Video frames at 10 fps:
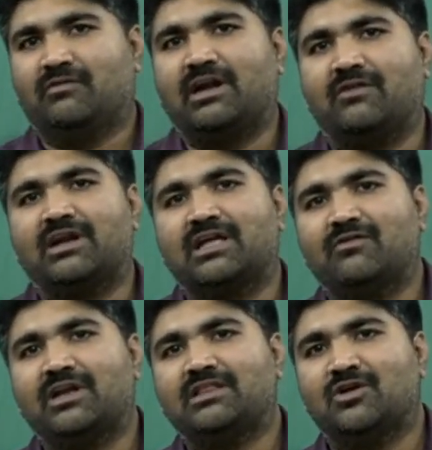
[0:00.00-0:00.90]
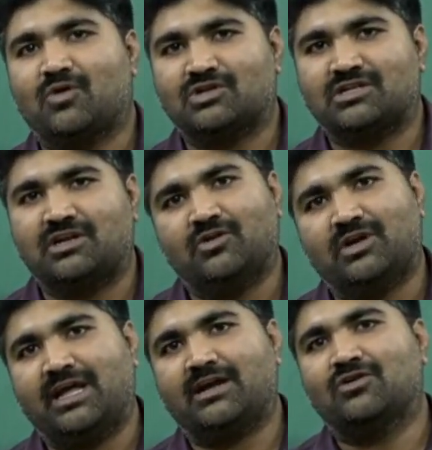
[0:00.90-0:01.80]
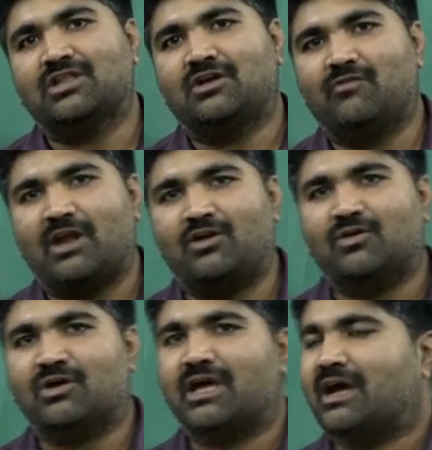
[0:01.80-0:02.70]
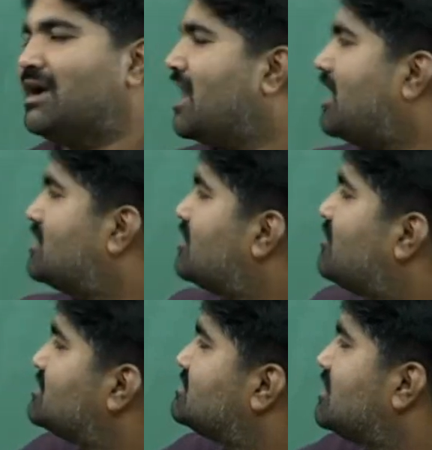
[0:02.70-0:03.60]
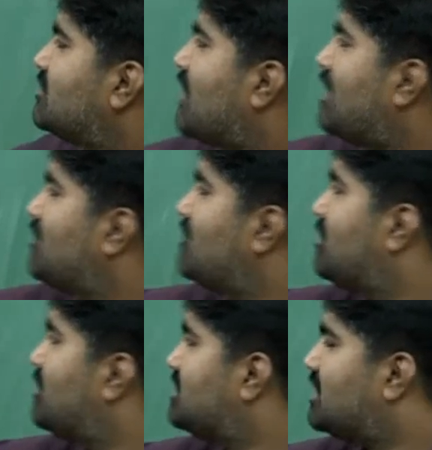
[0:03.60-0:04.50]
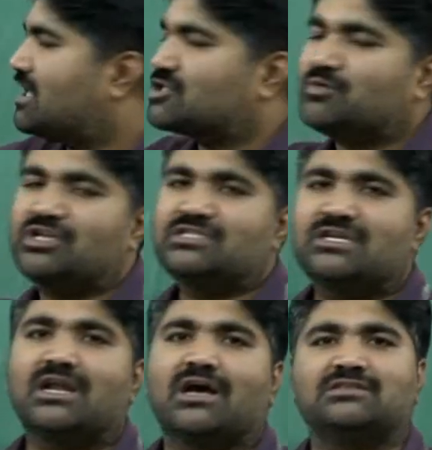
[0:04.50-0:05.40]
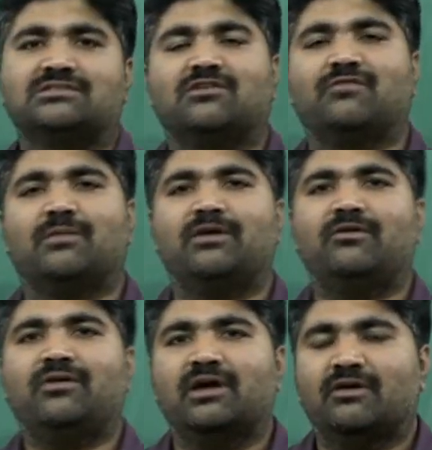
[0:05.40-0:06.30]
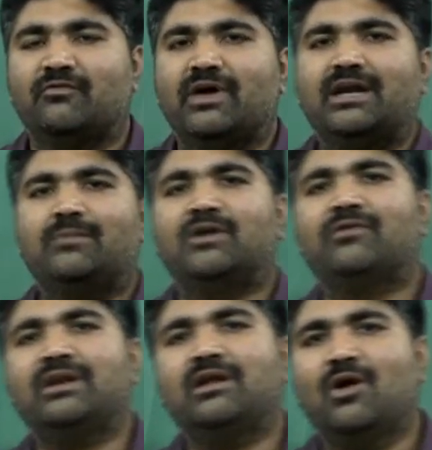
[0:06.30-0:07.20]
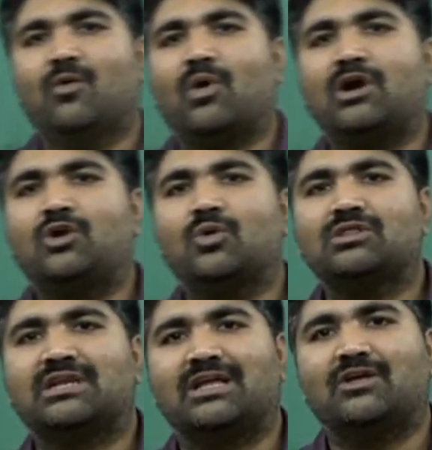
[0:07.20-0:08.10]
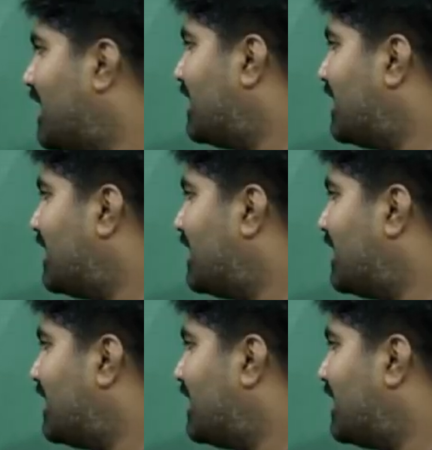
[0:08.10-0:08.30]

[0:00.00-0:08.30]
whatever given in the question, you take down that value. Okay, otherwise that value will be, that exponential constant will be varied between 1 to 3.